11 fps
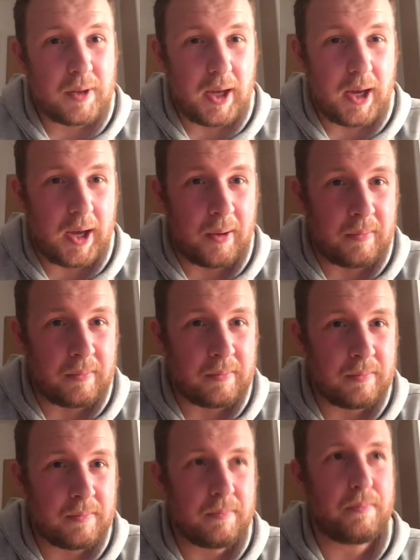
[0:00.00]

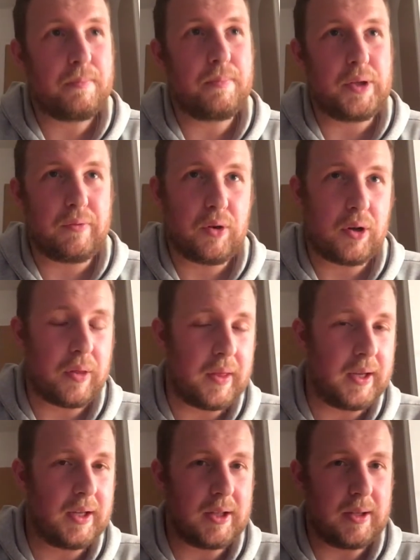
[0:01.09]
But you've got to
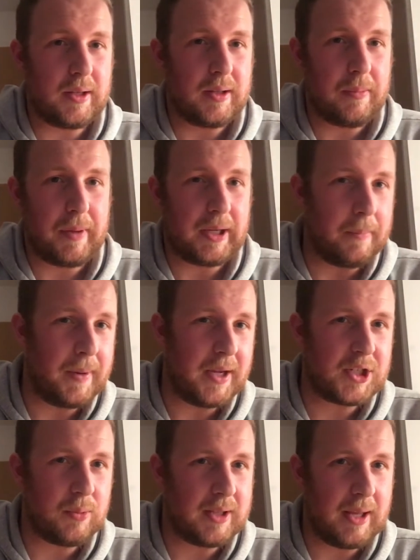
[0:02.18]
think of the bigger
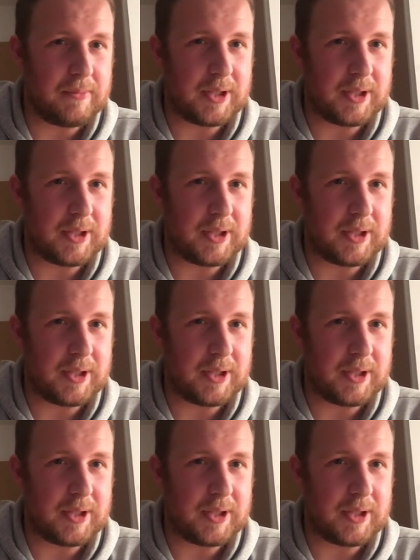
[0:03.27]
picture with them.